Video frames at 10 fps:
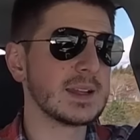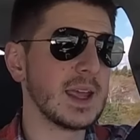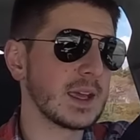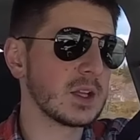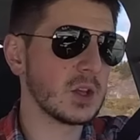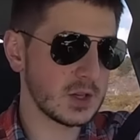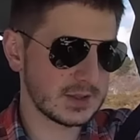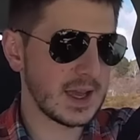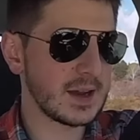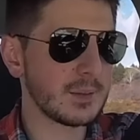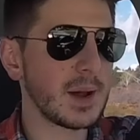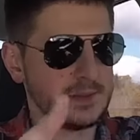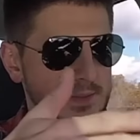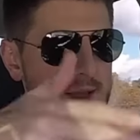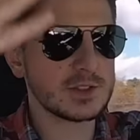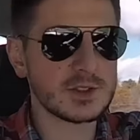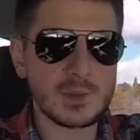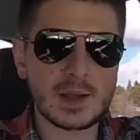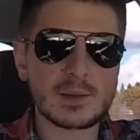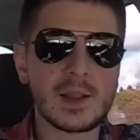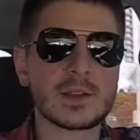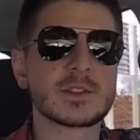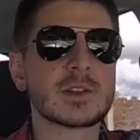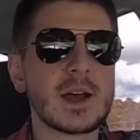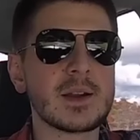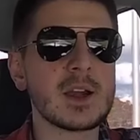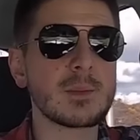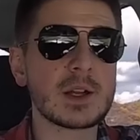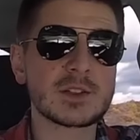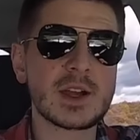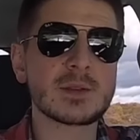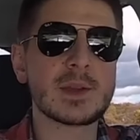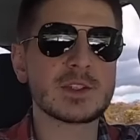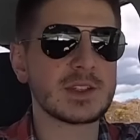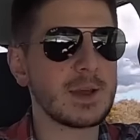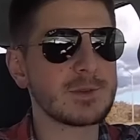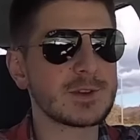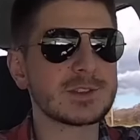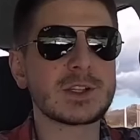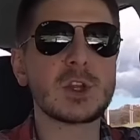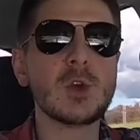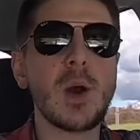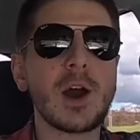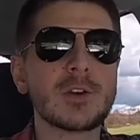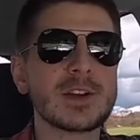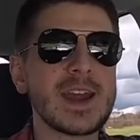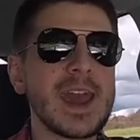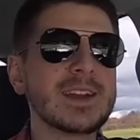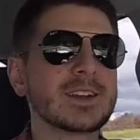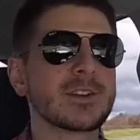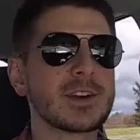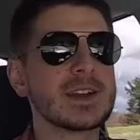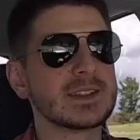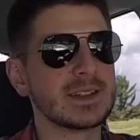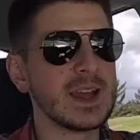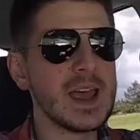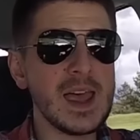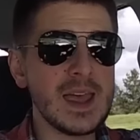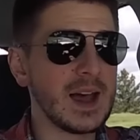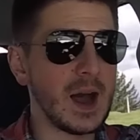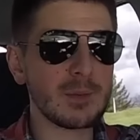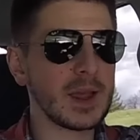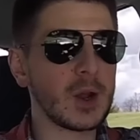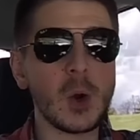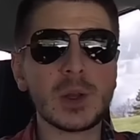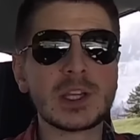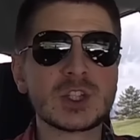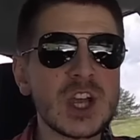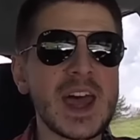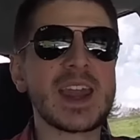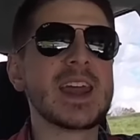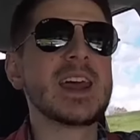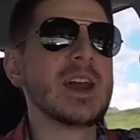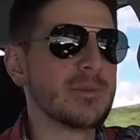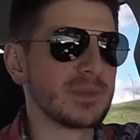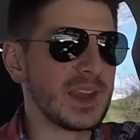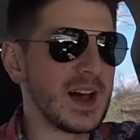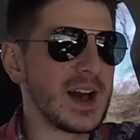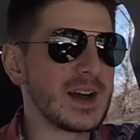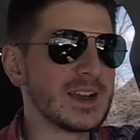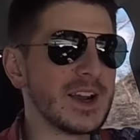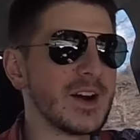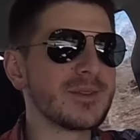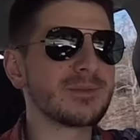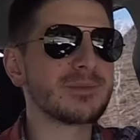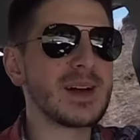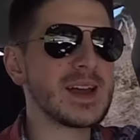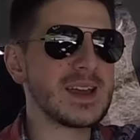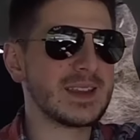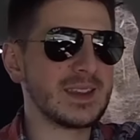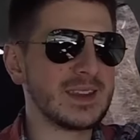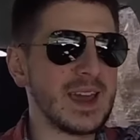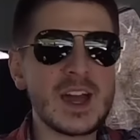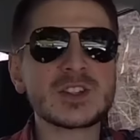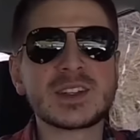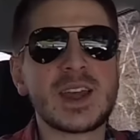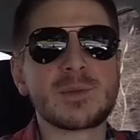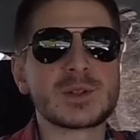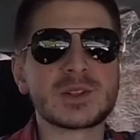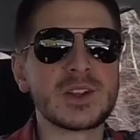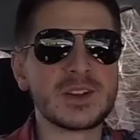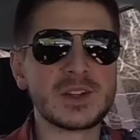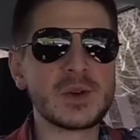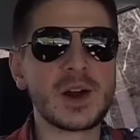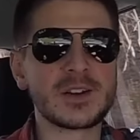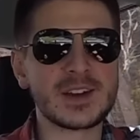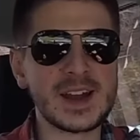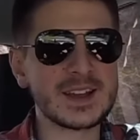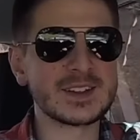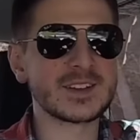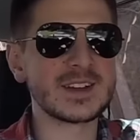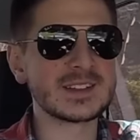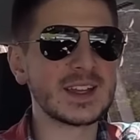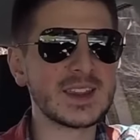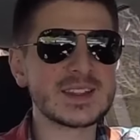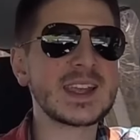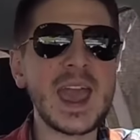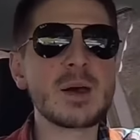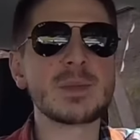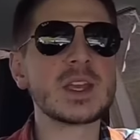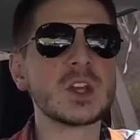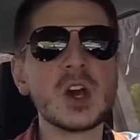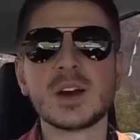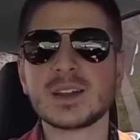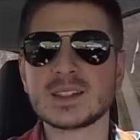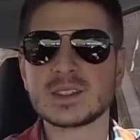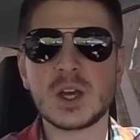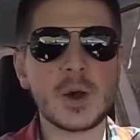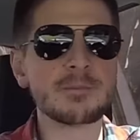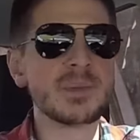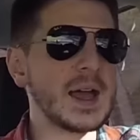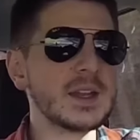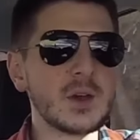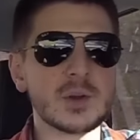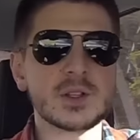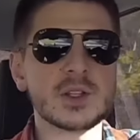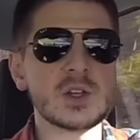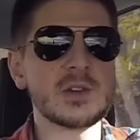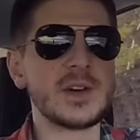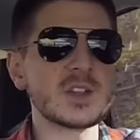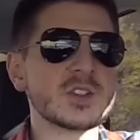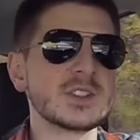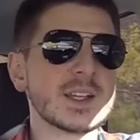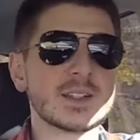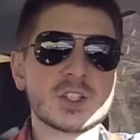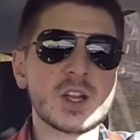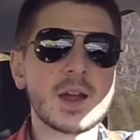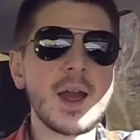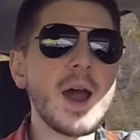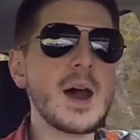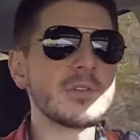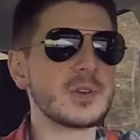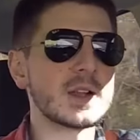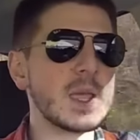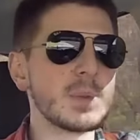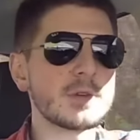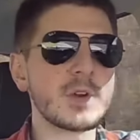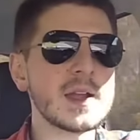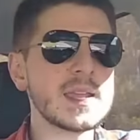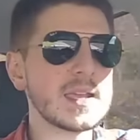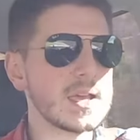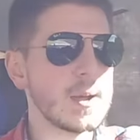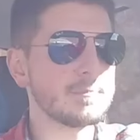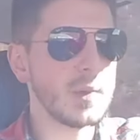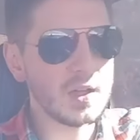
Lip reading: take a look down at my instrument cluster down here. My transmission temperature is at 208 degrees, and I'm like, holy shit. The engine temperature is only 208 degrees. Like, this can't be good. And so I didn't know what to do, if I should shut the truck off or keep it running. My